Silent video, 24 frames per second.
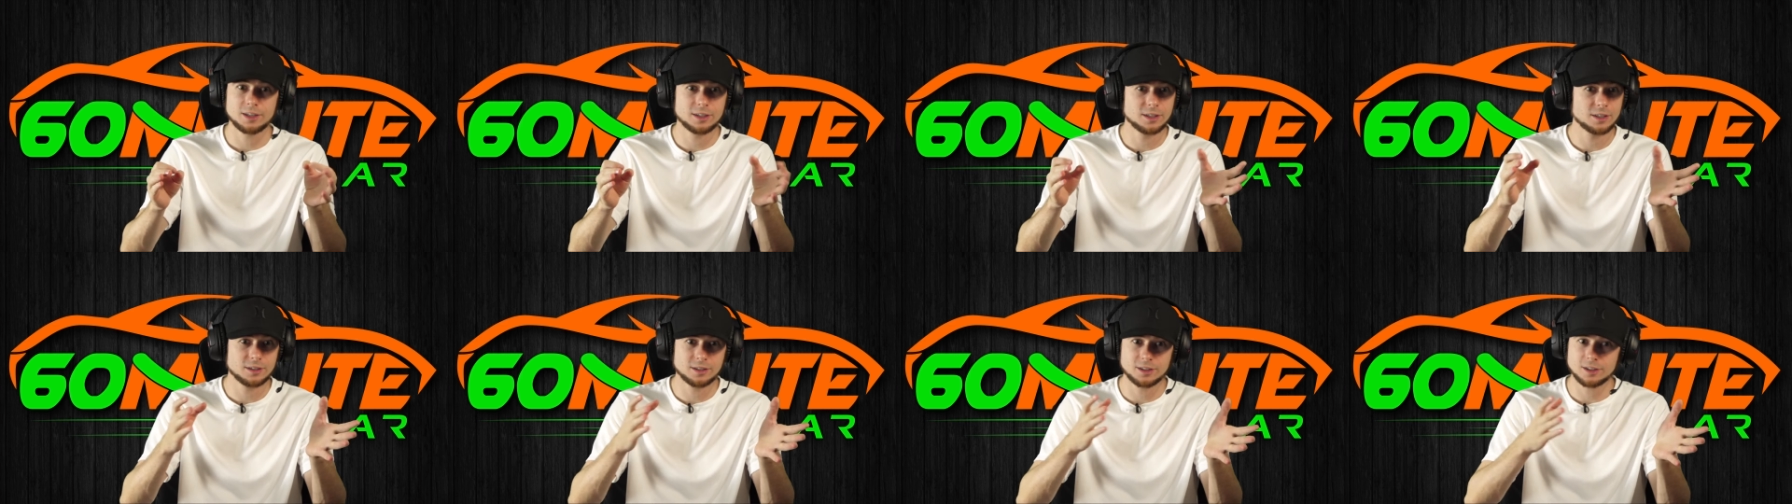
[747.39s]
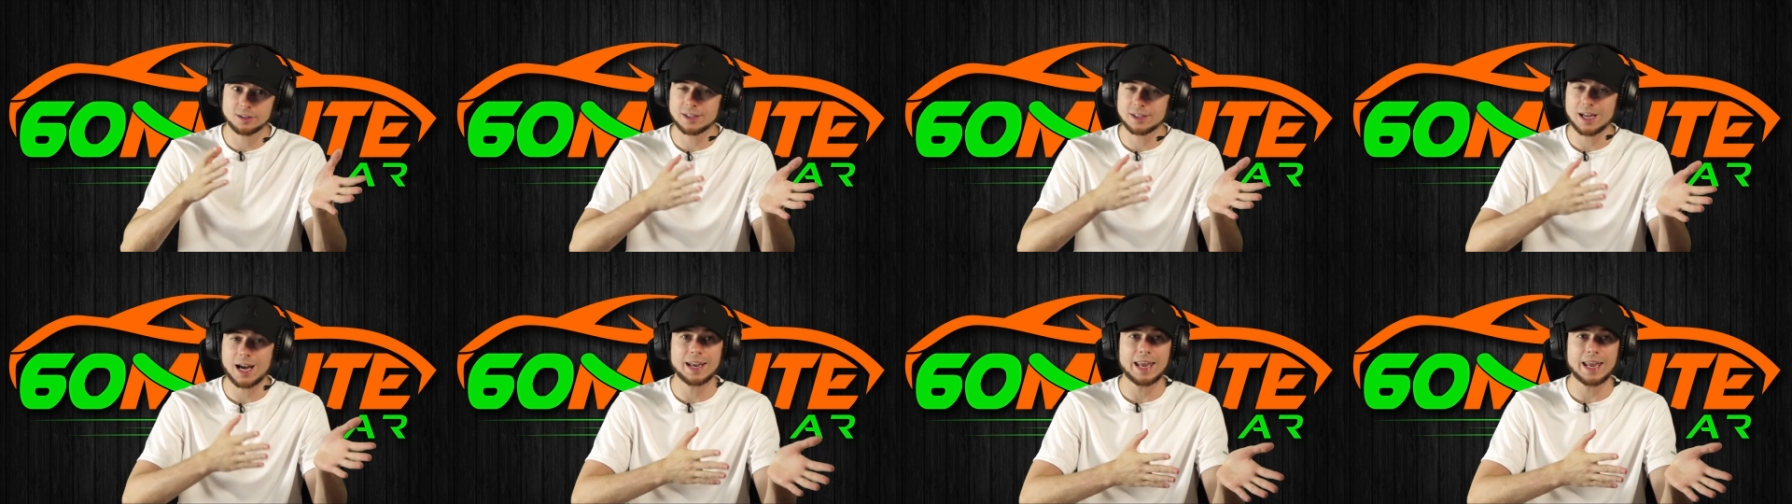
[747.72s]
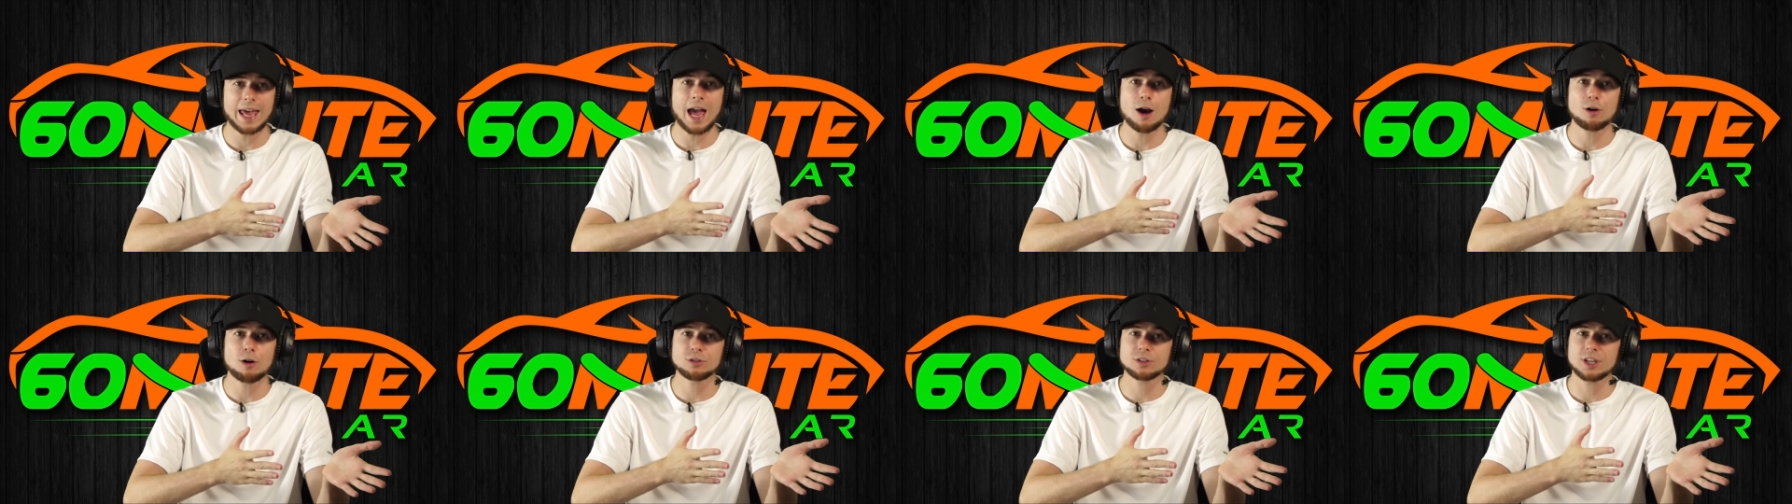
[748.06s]
You're, you're not
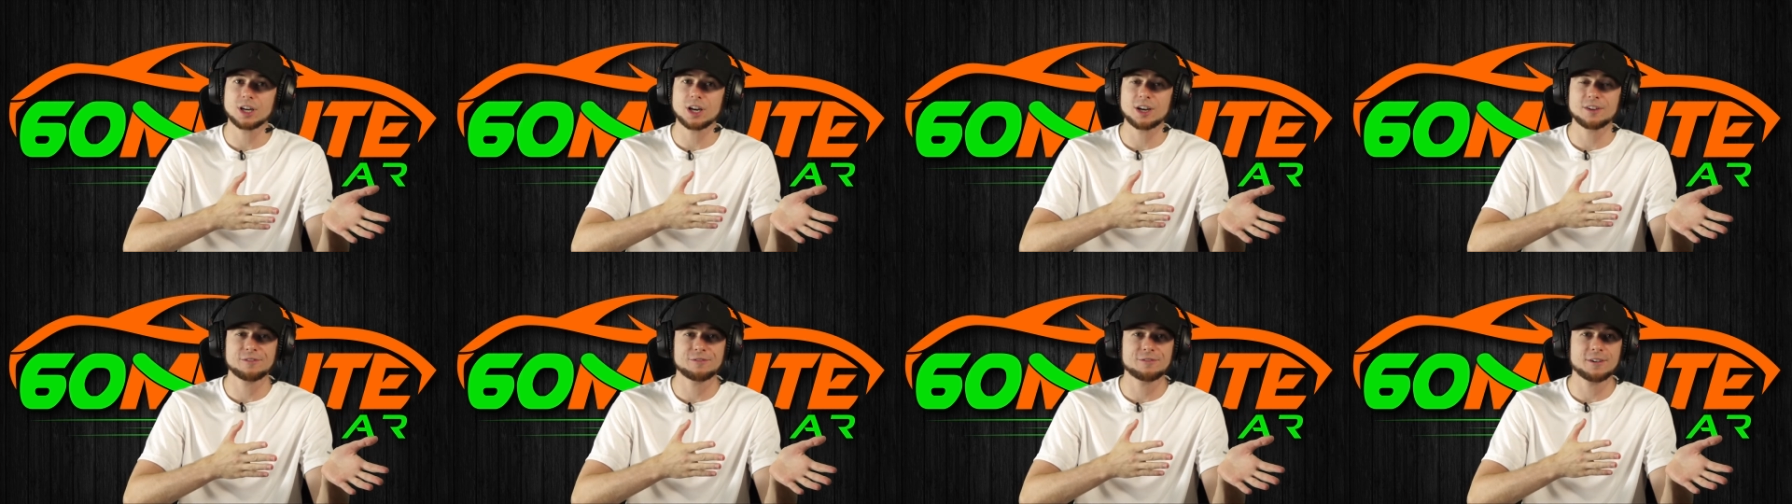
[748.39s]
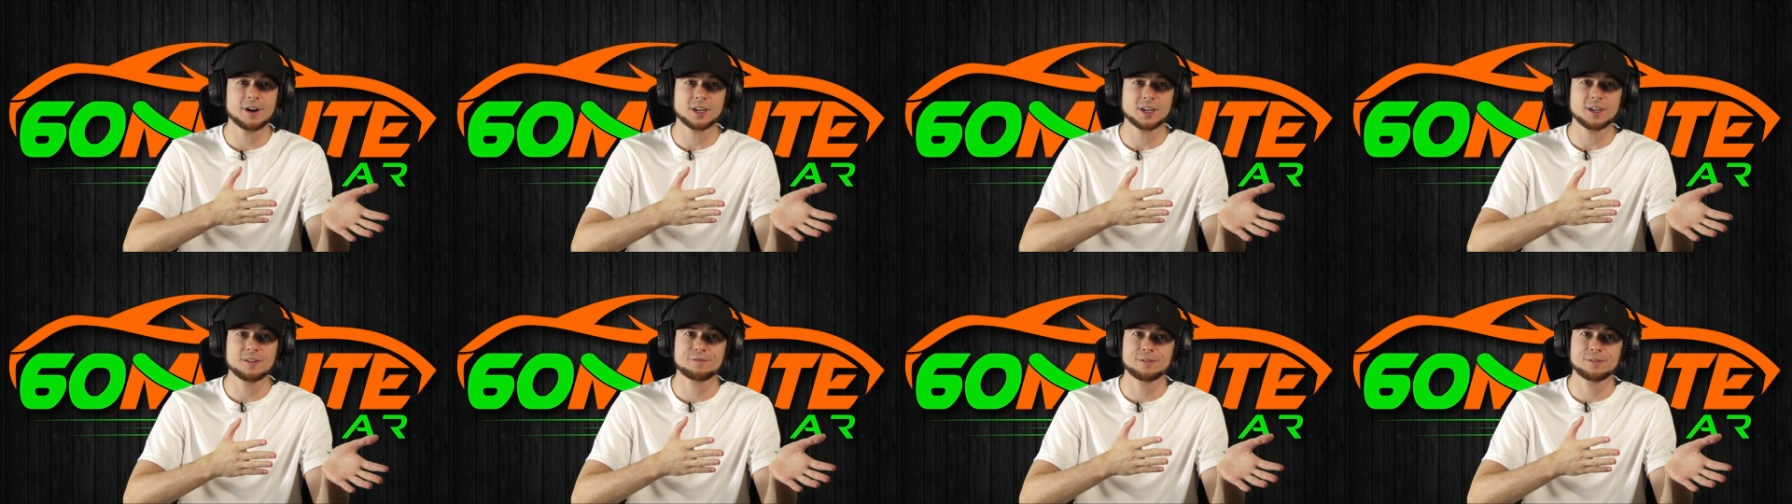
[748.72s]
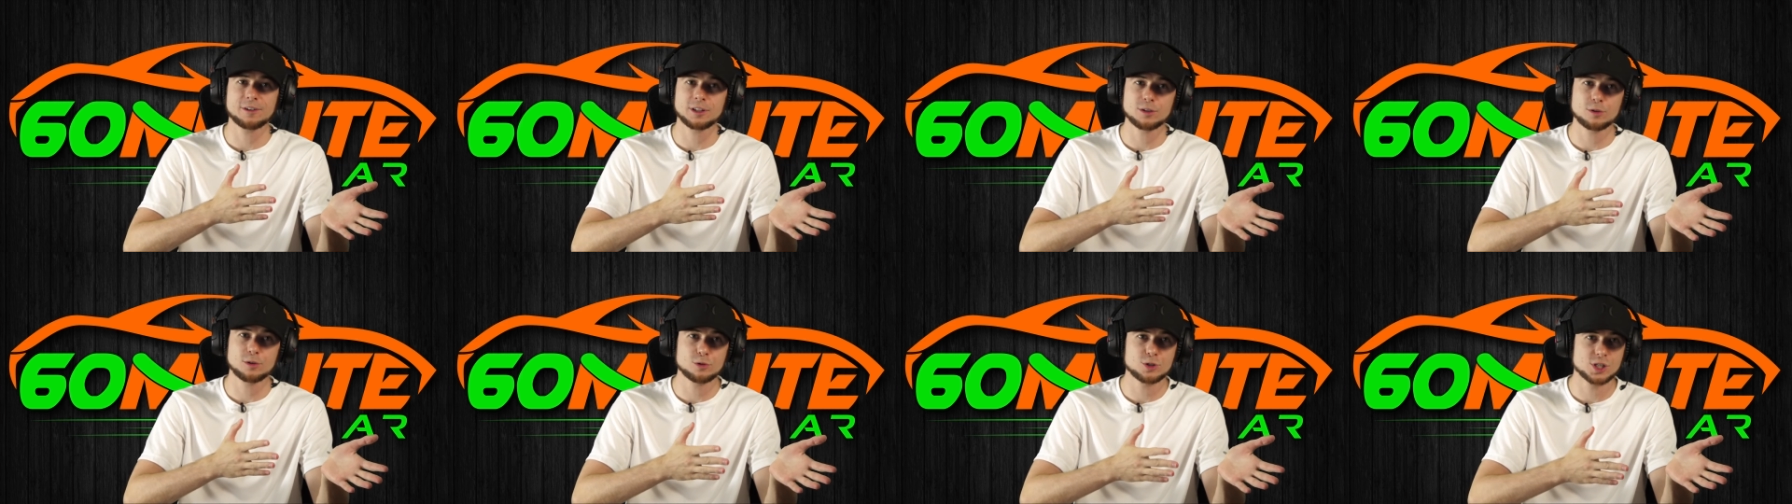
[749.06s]
out there in fucking
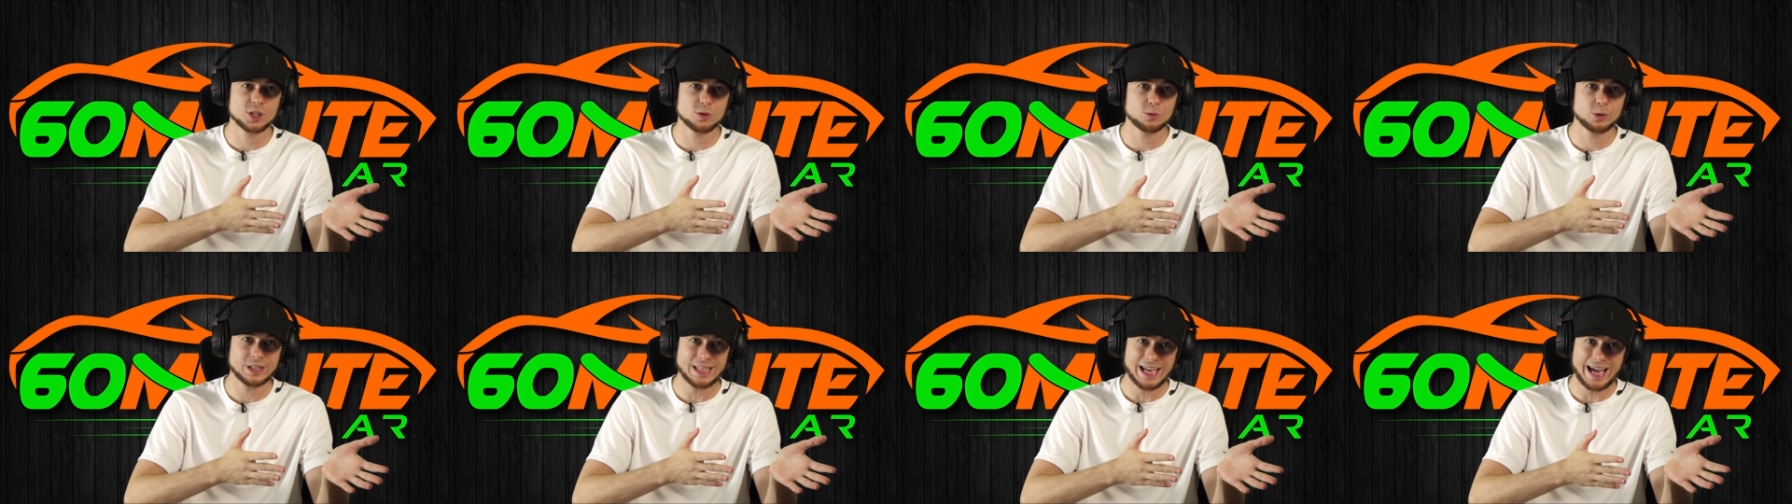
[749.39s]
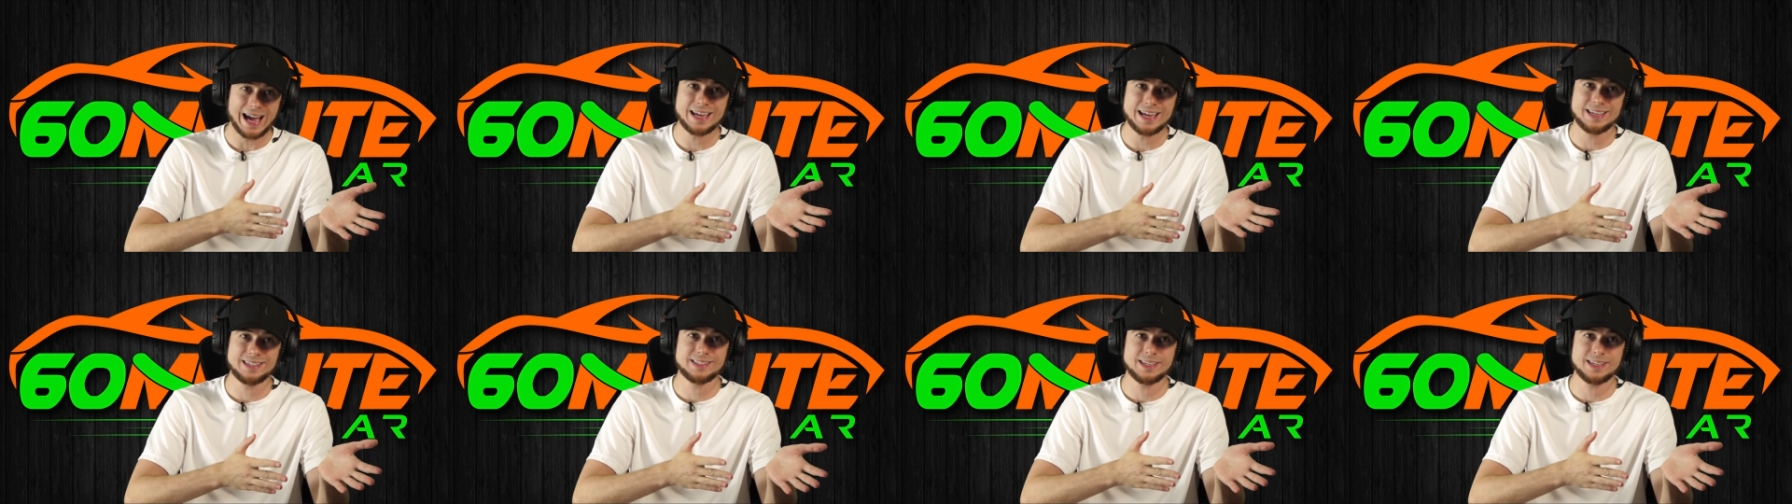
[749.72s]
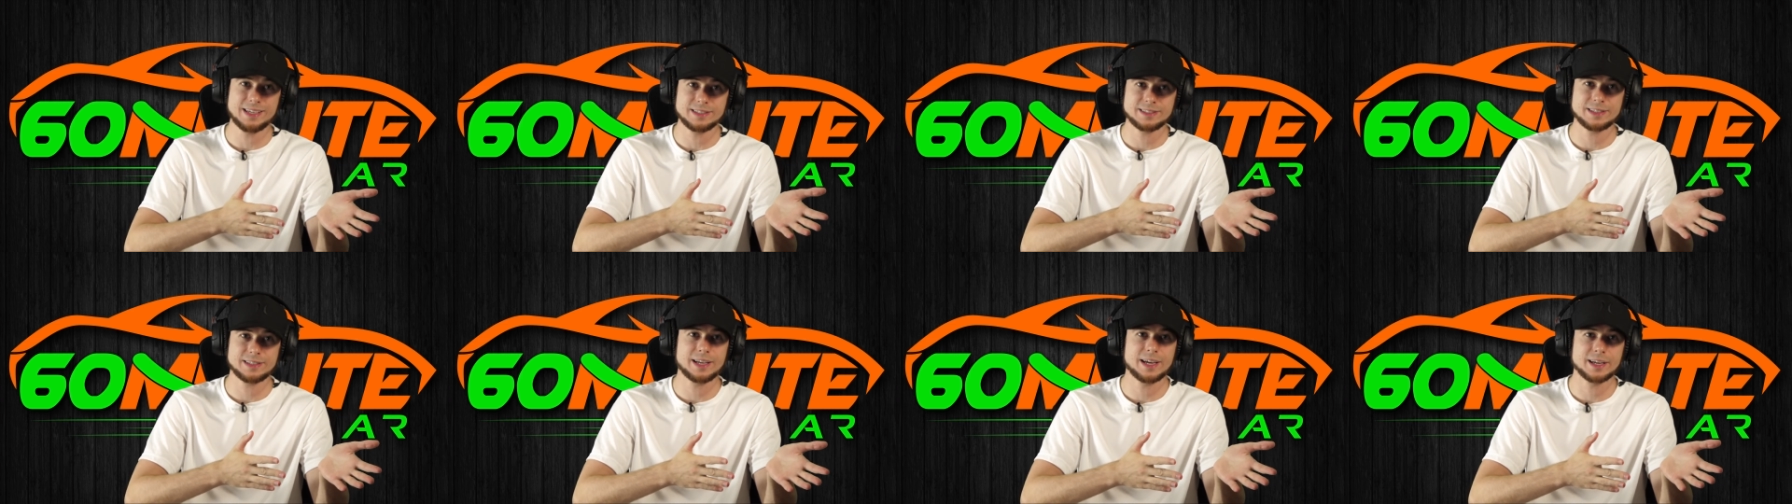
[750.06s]
Fallujah with
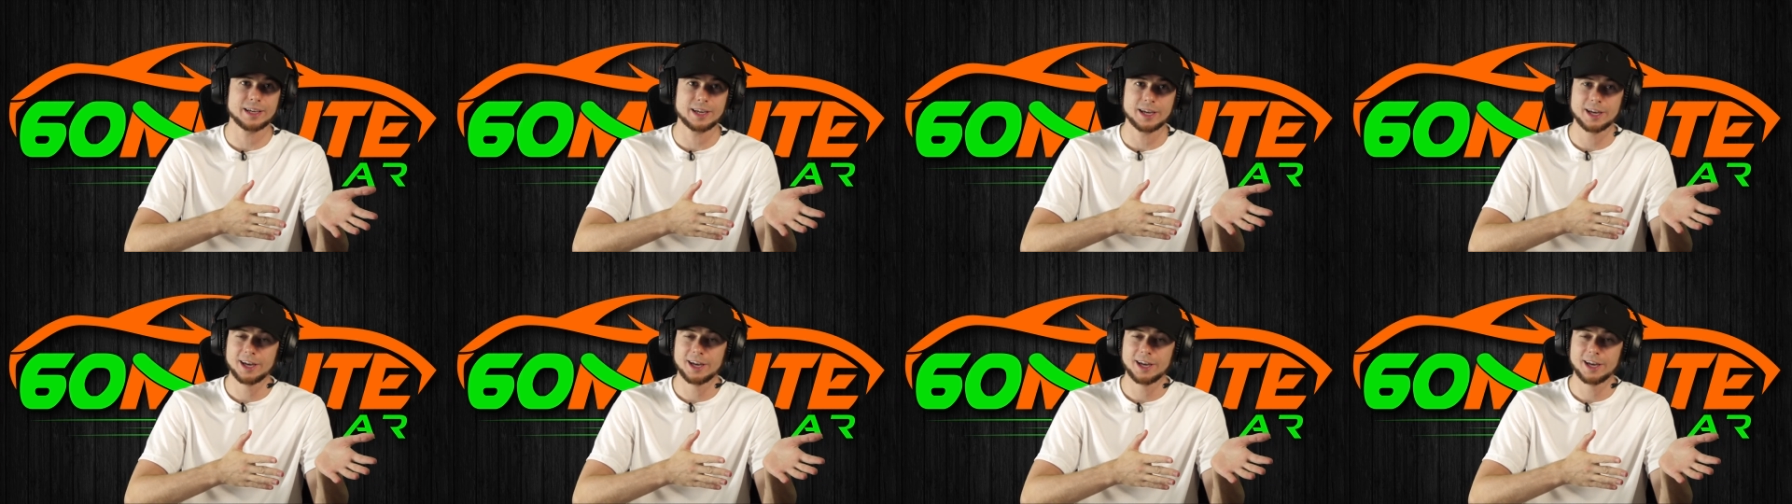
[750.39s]
ISIS. Like,